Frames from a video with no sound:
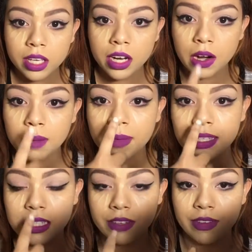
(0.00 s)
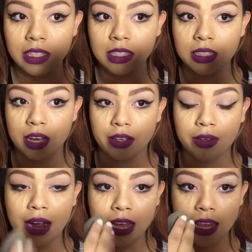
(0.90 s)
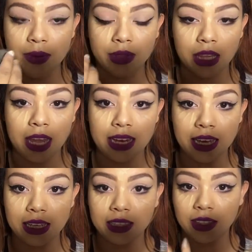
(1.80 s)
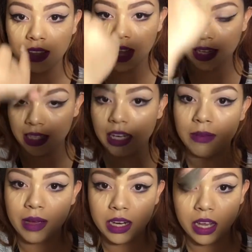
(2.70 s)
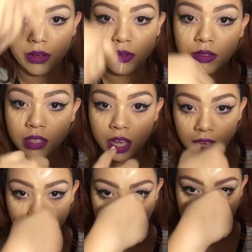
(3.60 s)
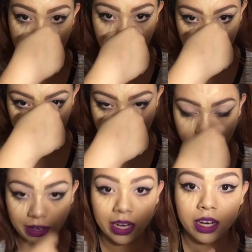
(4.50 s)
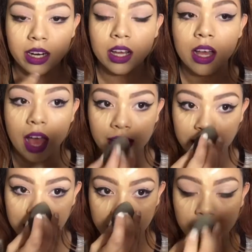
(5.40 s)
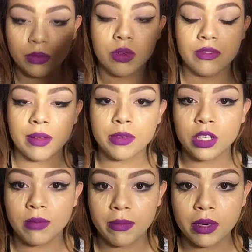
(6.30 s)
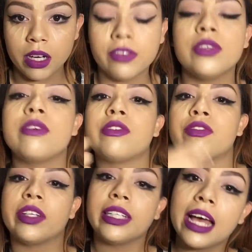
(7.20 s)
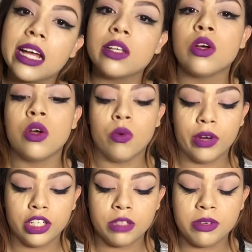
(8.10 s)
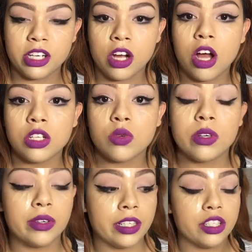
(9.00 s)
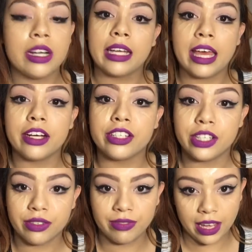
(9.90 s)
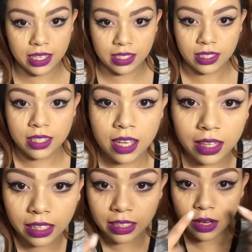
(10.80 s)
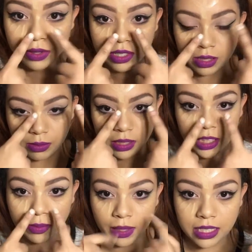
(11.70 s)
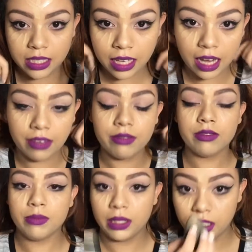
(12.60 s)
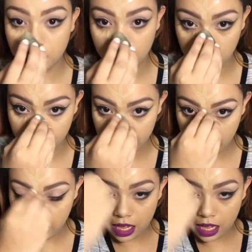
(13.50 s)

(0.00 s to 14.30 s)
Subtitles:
And it already makes a difference. Now, you highlight where the light hits. So the light is hitting my nose, casting a shadow here. And that's a good rule of thumb to remember if you ever forget where you should put your contour or you're trying to cater to your face. The nose is a really good place to kind of put this adjustment.